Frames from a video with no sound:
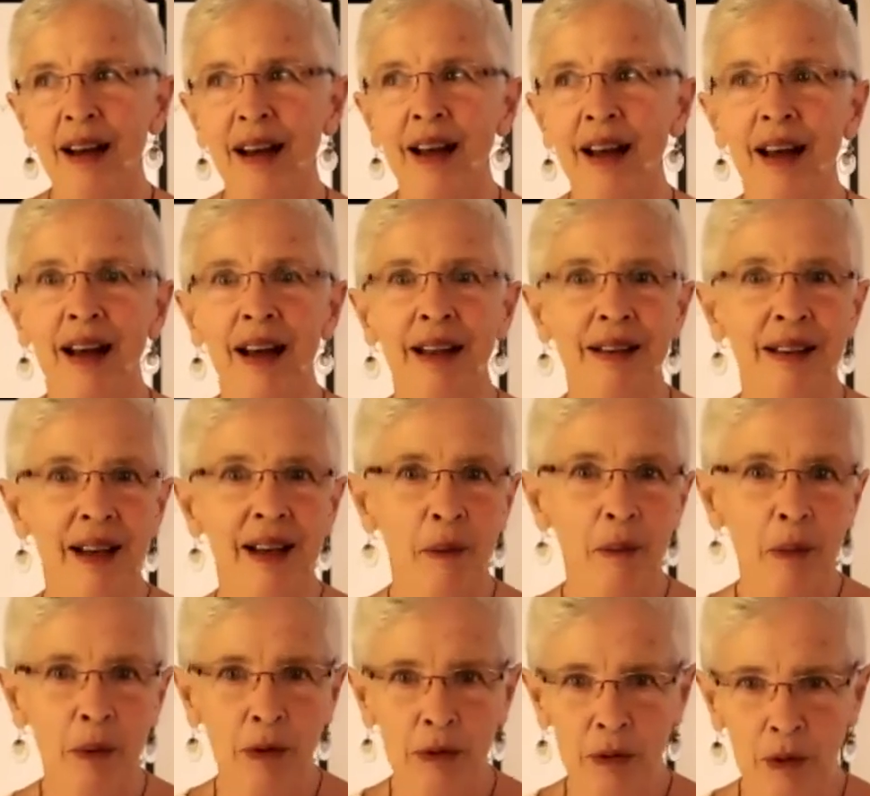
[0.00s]
And
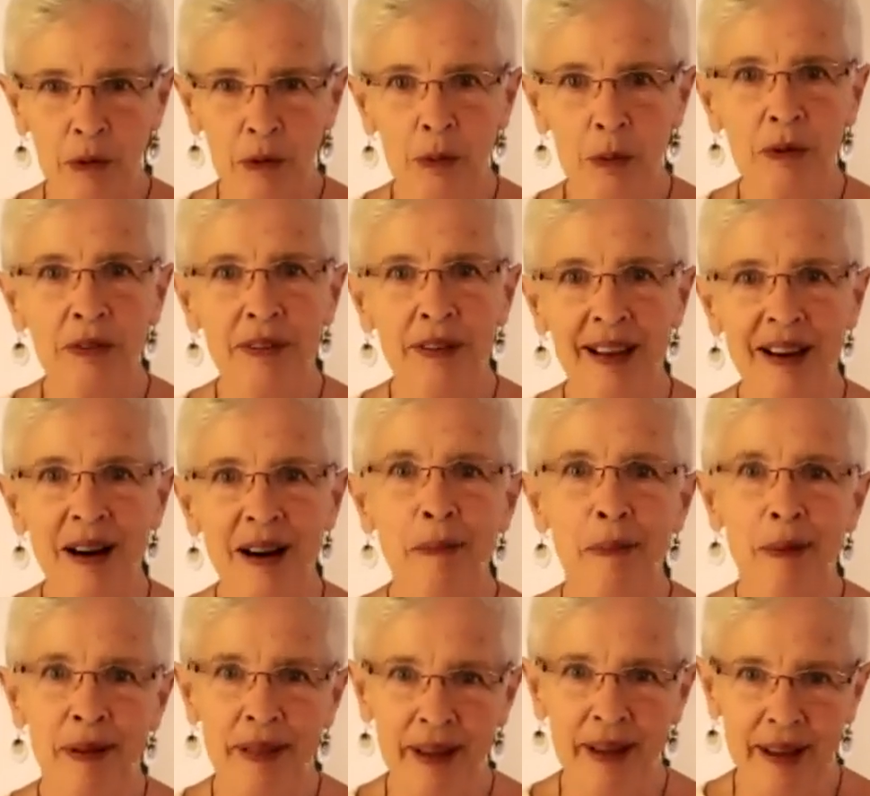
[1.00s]
those were set up
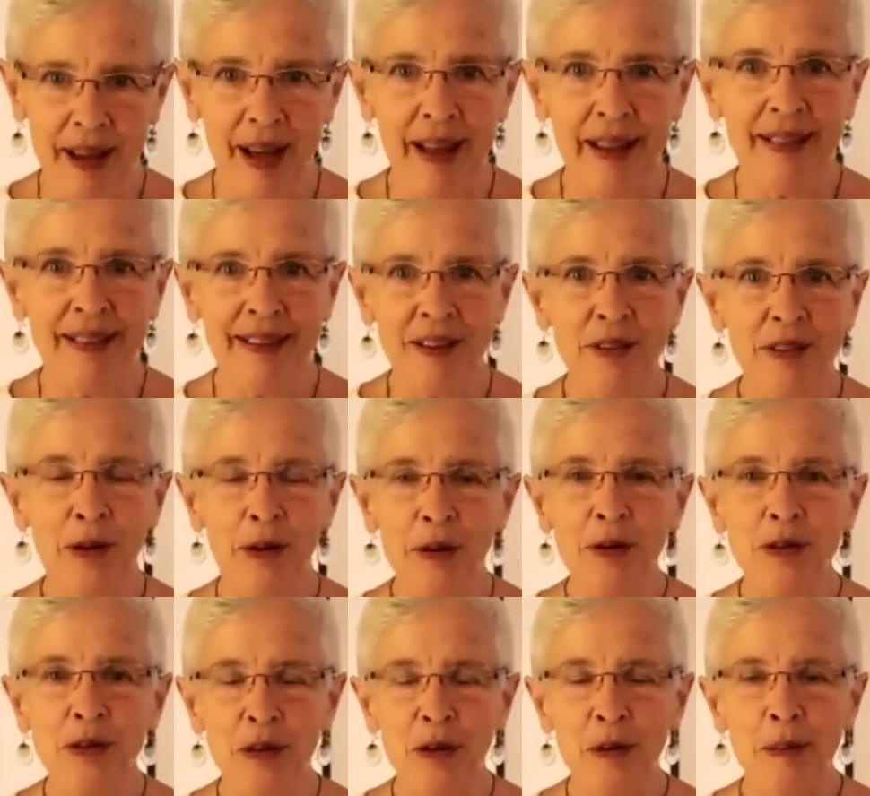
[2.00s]
by the Catholic
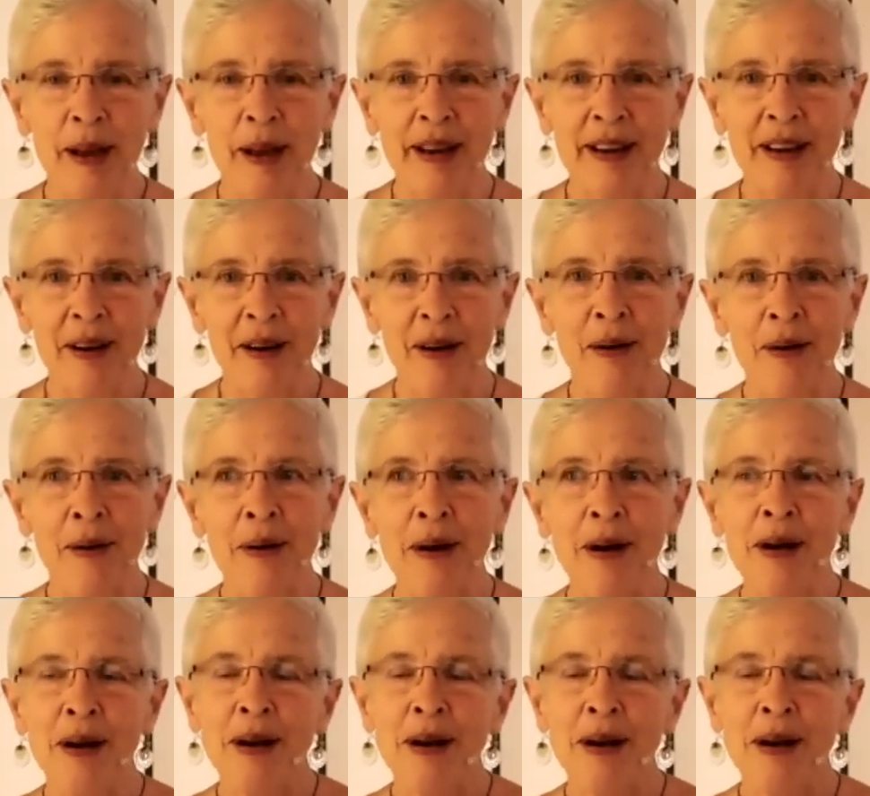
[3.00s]
Church, you may know,